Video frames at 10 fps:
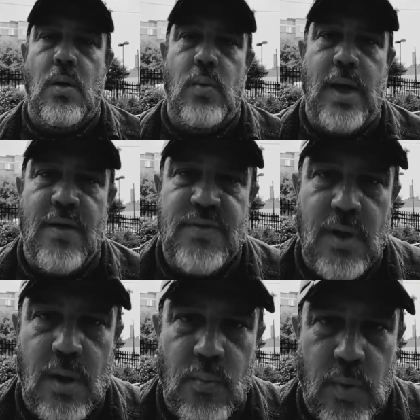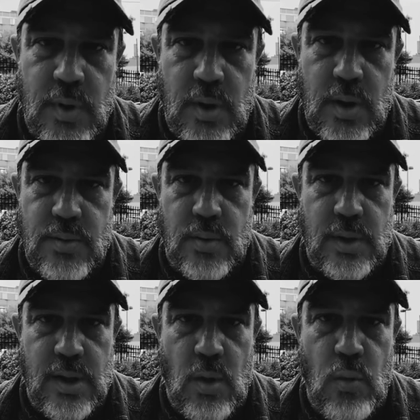We have to help one another
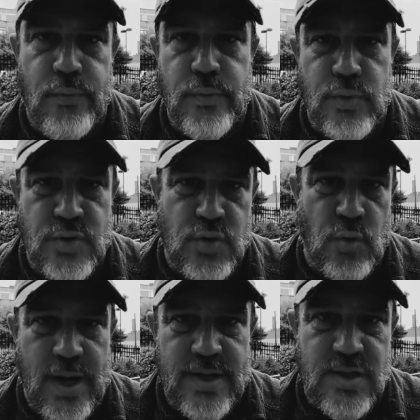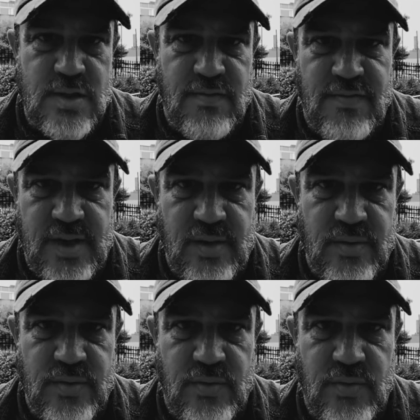get over the stress, the
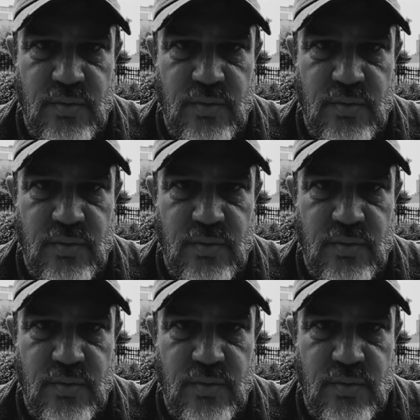fears,